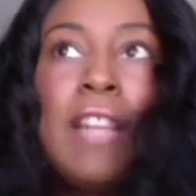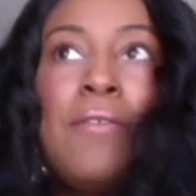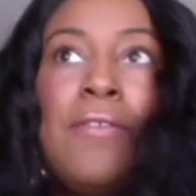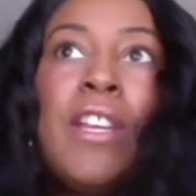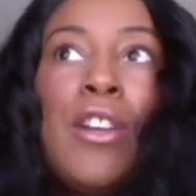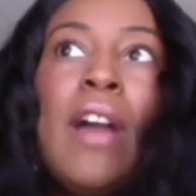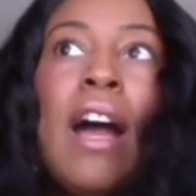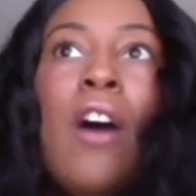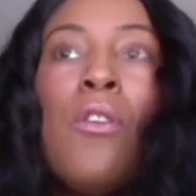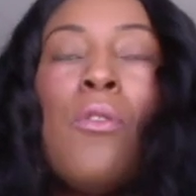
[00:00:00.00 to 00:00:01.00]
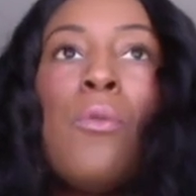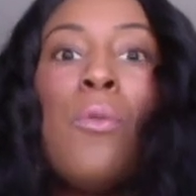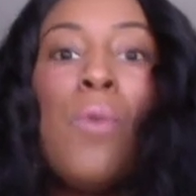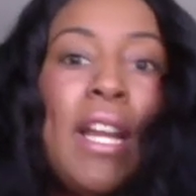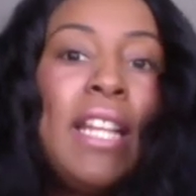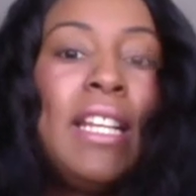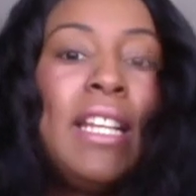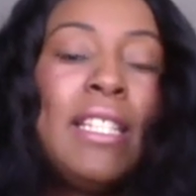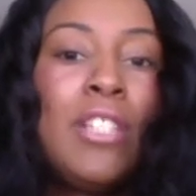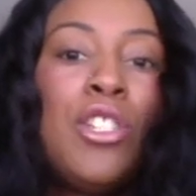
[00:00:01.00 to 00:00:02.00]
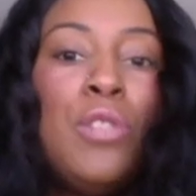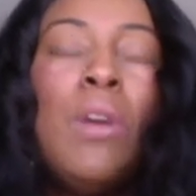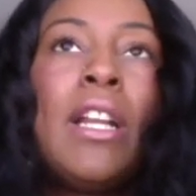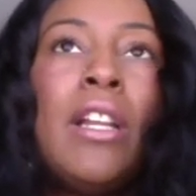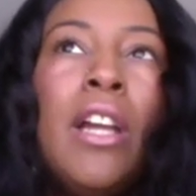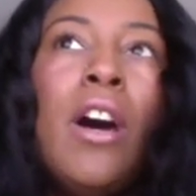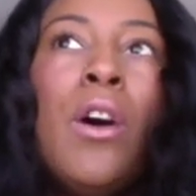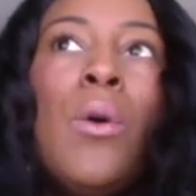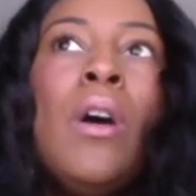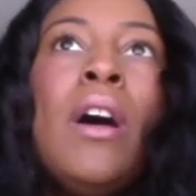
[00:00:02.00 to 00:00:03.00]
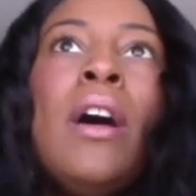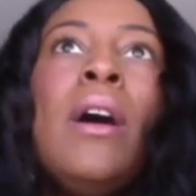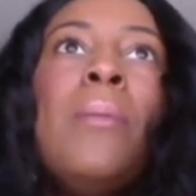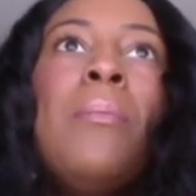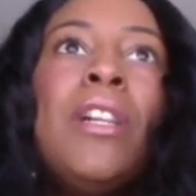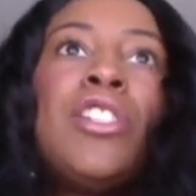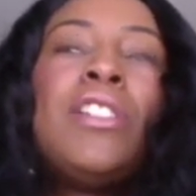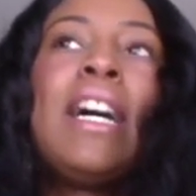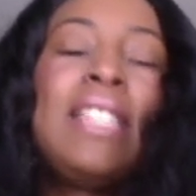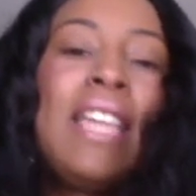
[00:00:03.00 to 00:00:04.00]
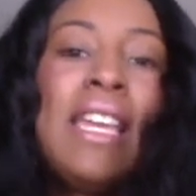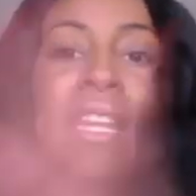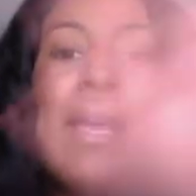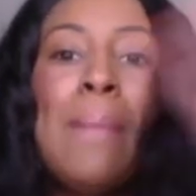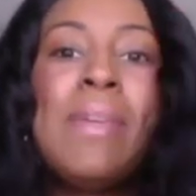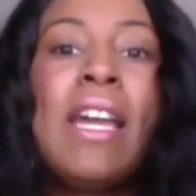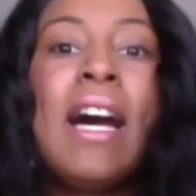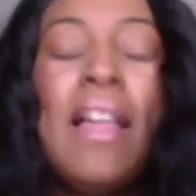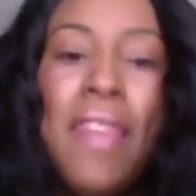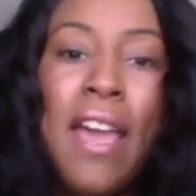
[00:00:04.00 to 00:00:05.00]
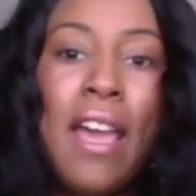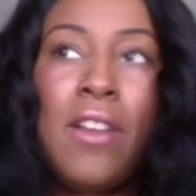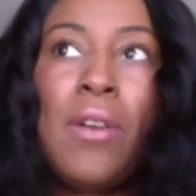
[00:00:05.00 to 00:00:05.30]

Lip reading: to figure out what it is that you want to know, but you're not taking it beyond that.